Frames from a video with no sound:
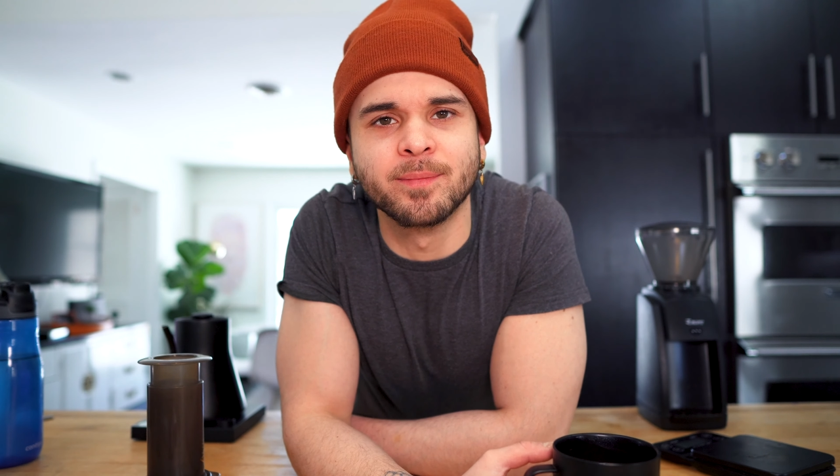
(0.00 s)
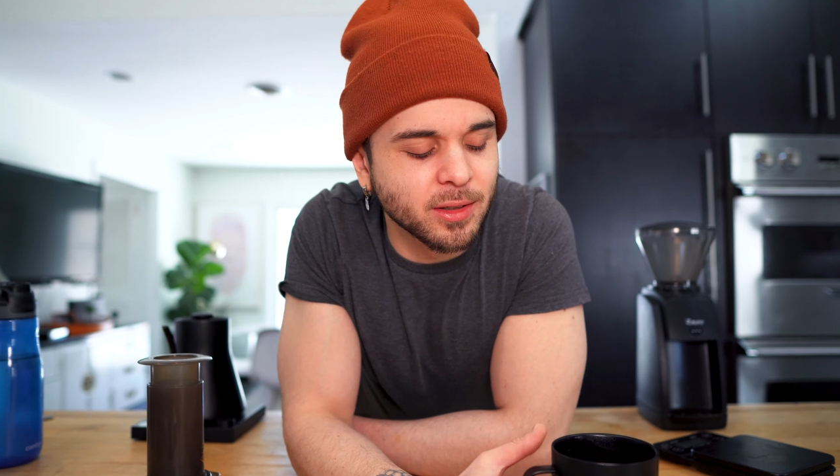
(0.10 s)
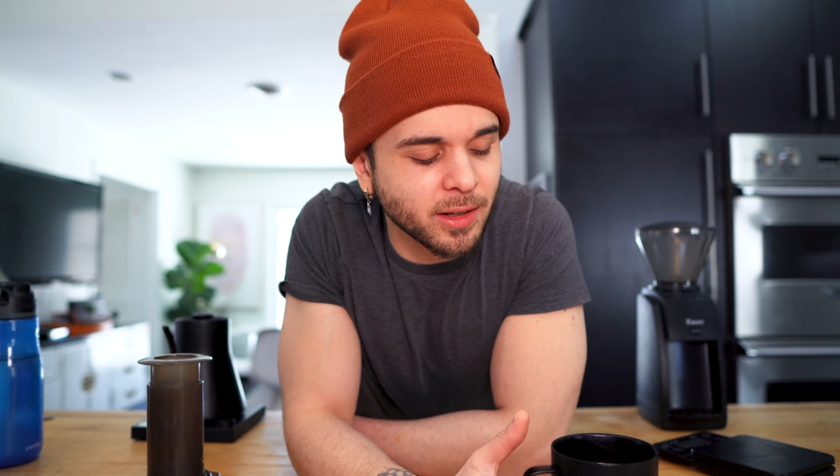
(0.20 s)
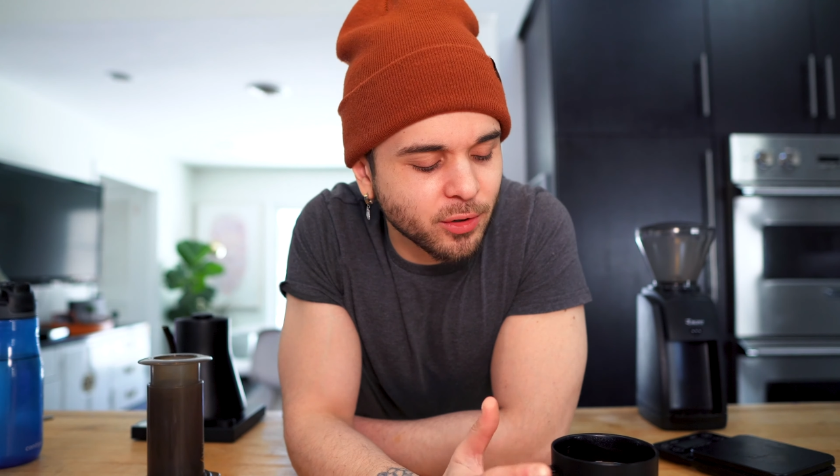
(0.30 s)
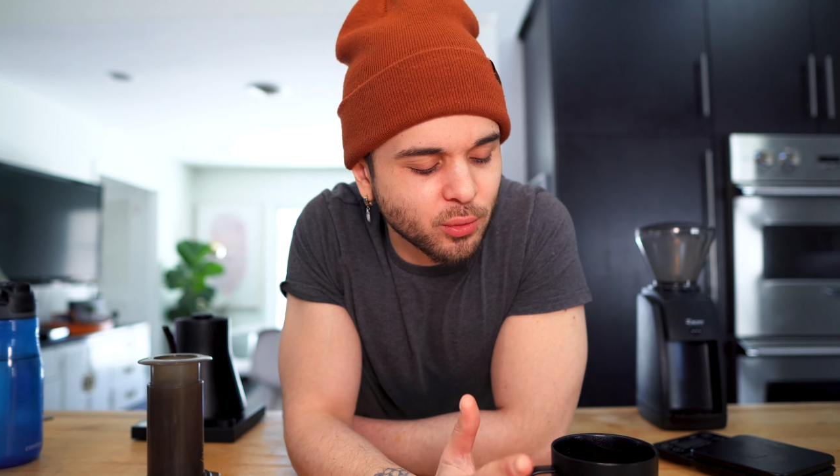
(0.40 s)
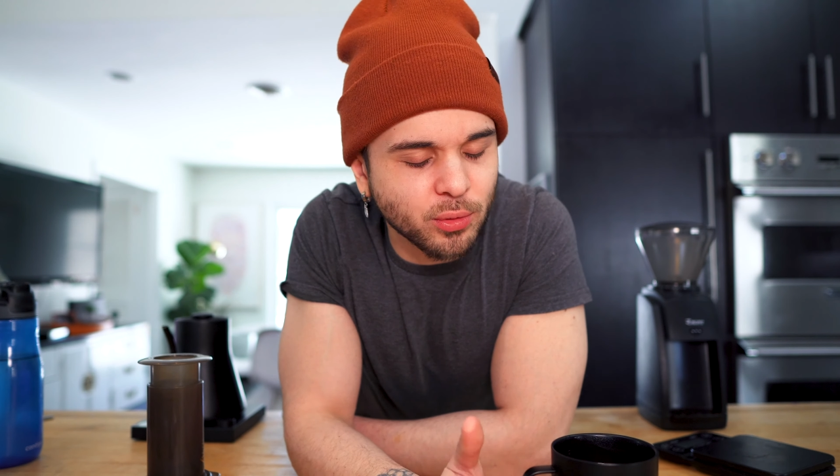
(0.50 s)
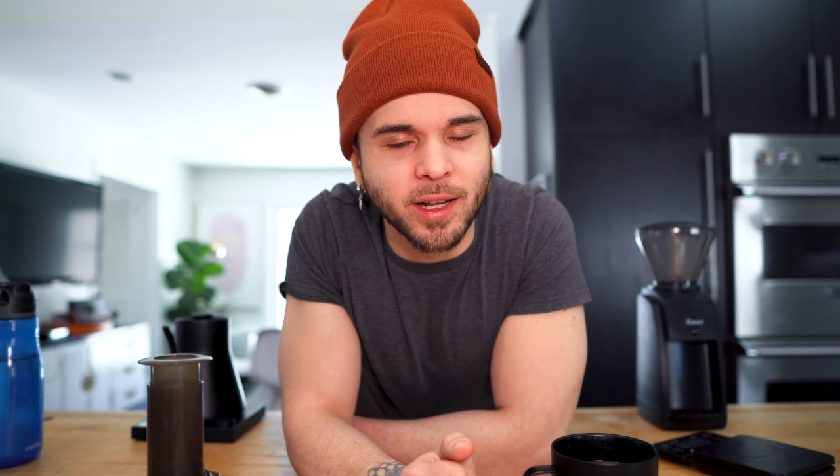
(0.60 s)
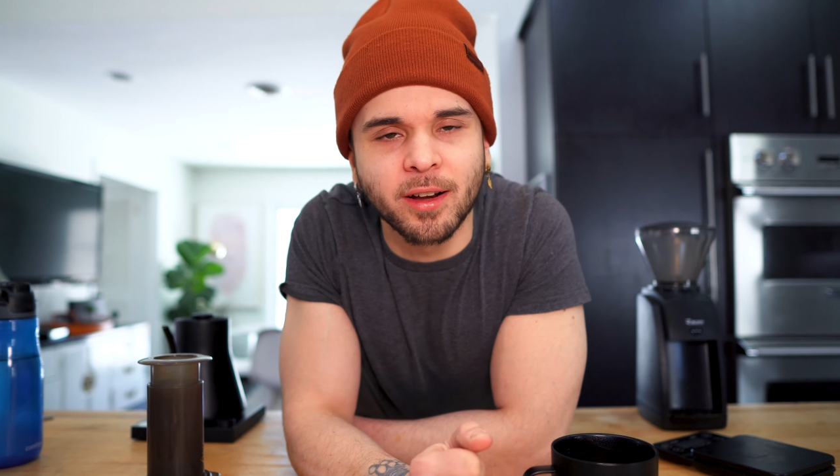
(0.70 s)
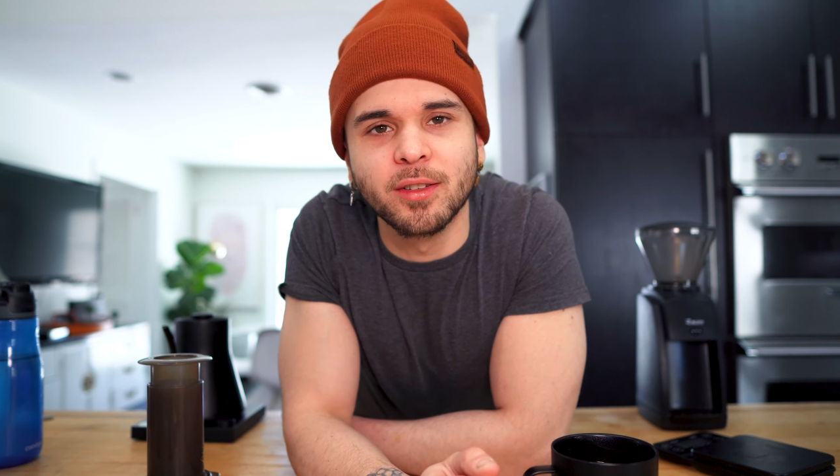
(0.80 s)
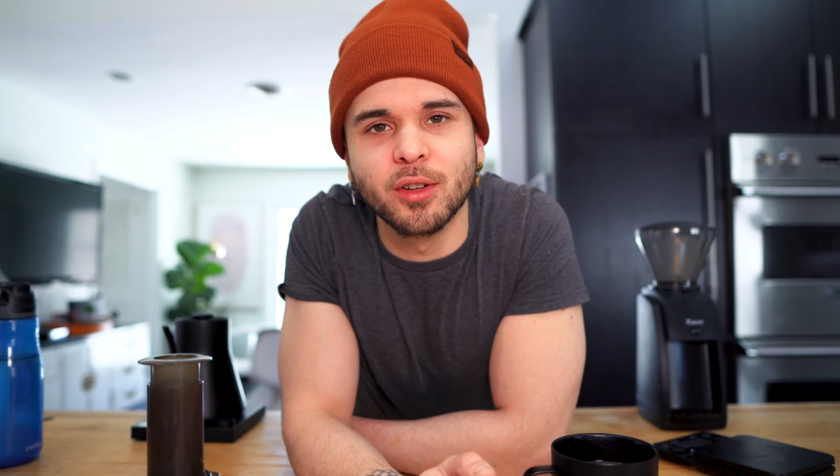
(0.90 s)
Let it cool
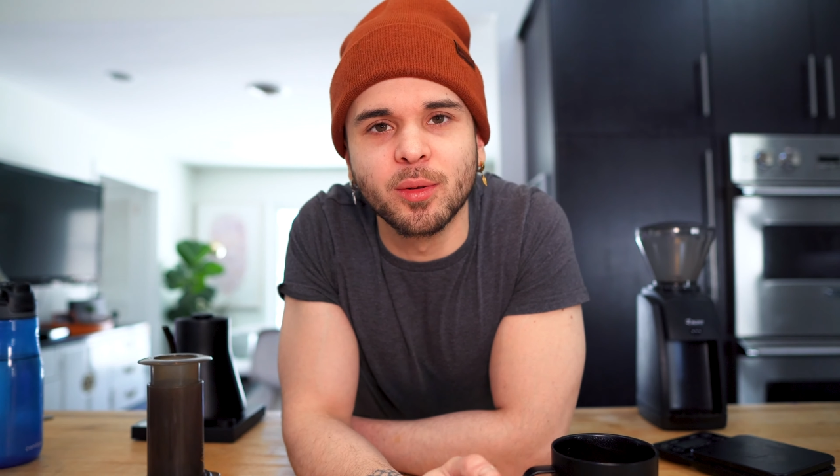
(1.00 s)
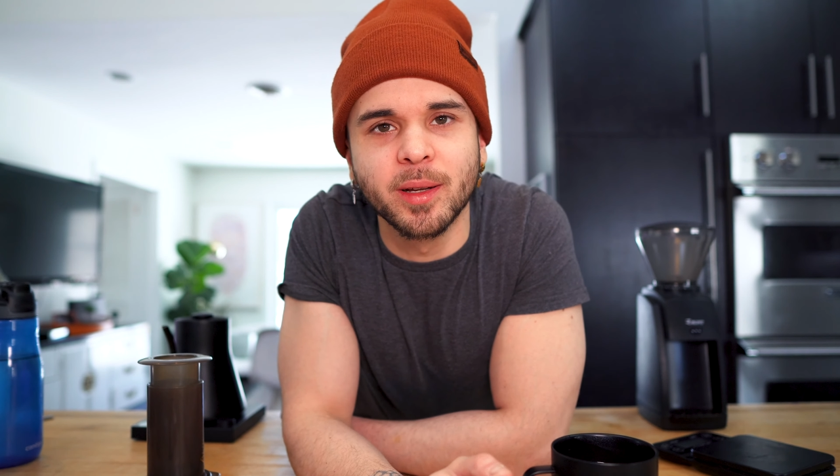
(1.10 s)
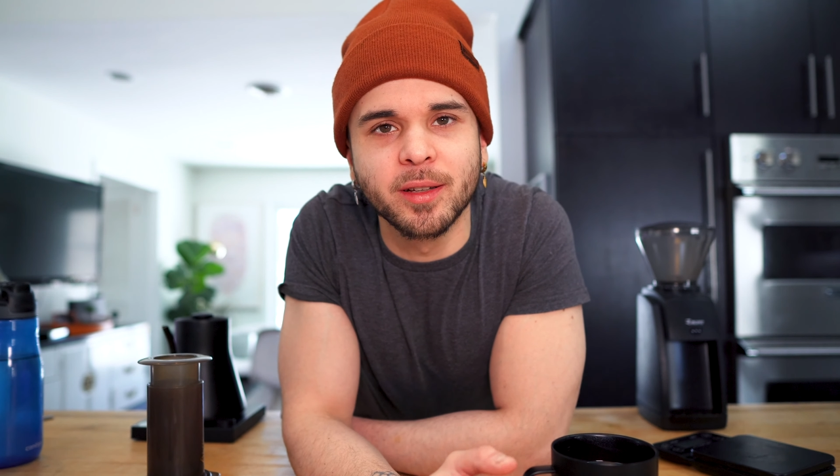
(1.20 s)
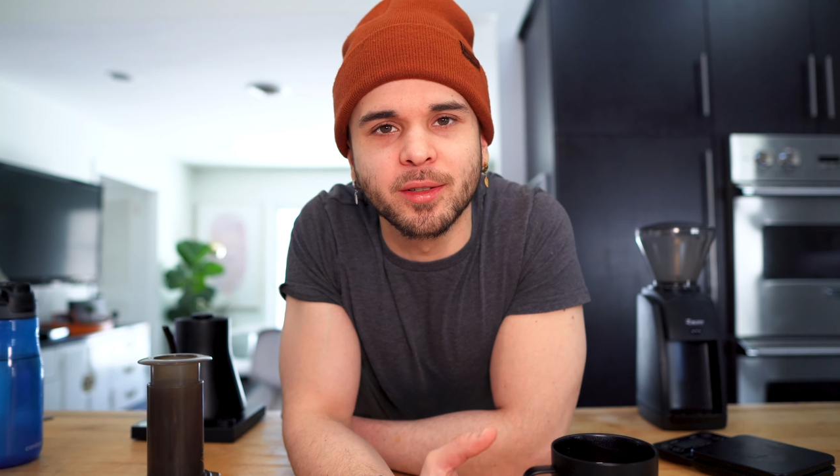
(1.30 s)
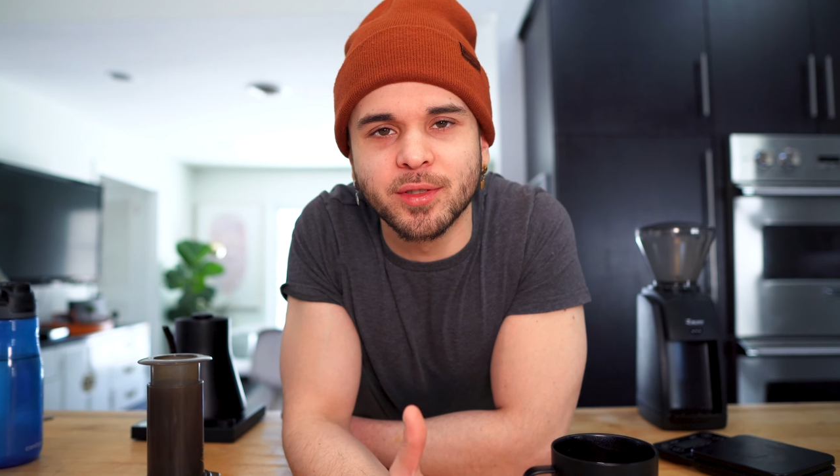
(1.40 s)
down a little bit. You'll